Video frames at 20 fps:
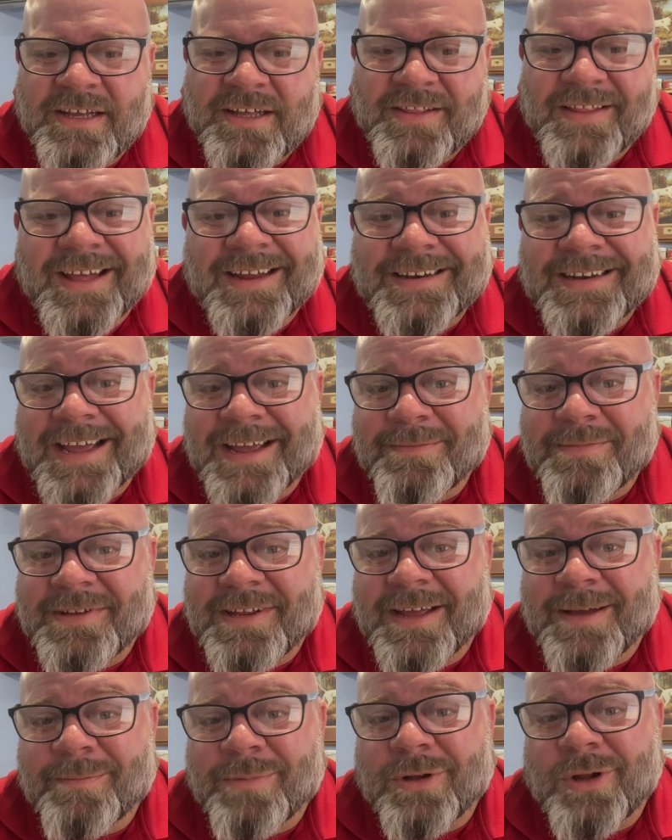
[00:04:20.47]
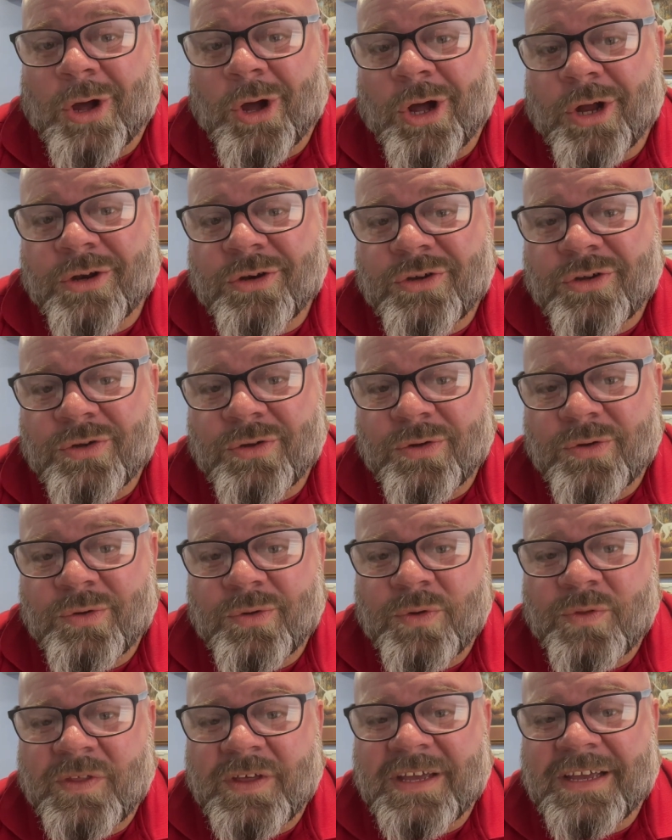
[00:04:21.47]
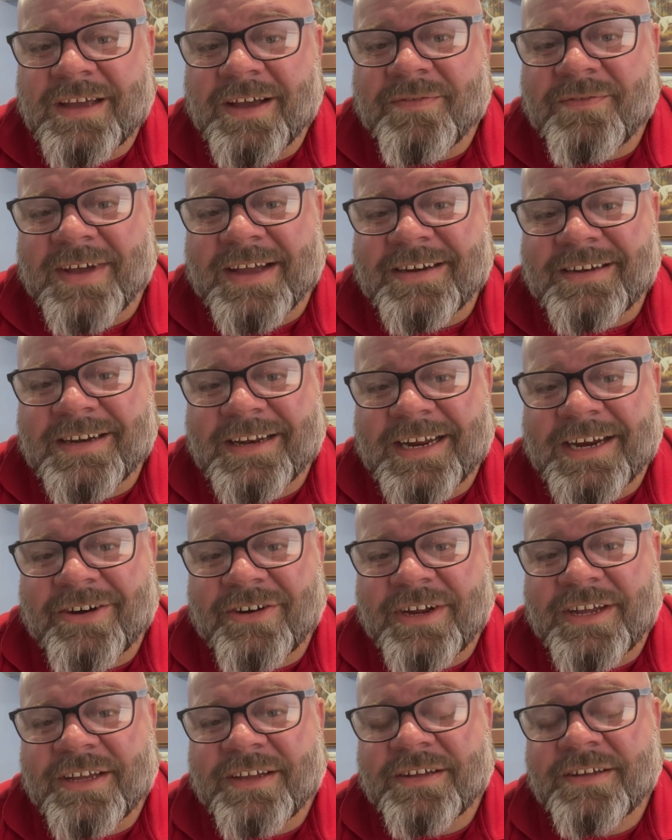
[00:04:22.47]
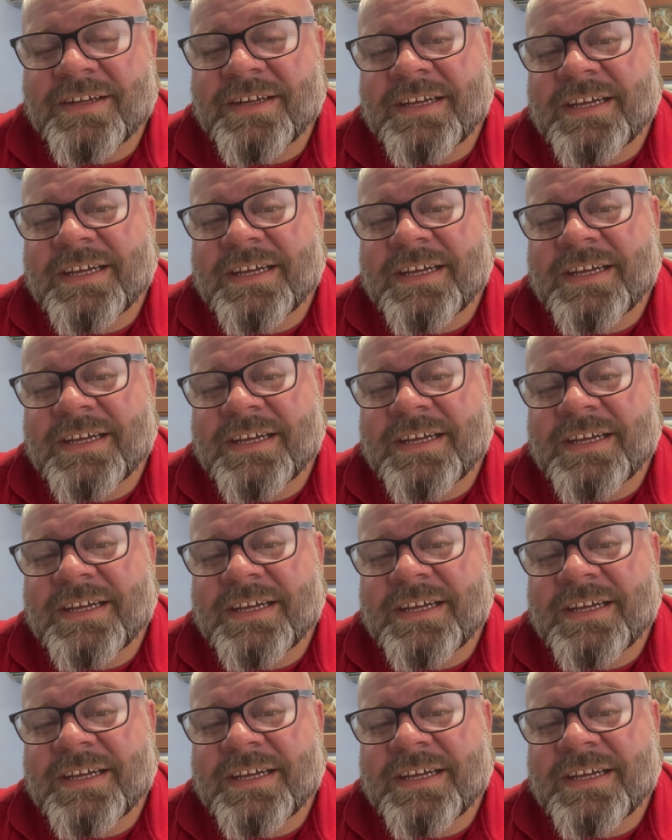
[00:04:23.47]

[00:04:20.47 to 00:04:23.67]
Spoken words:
that tape sample onto the affected area,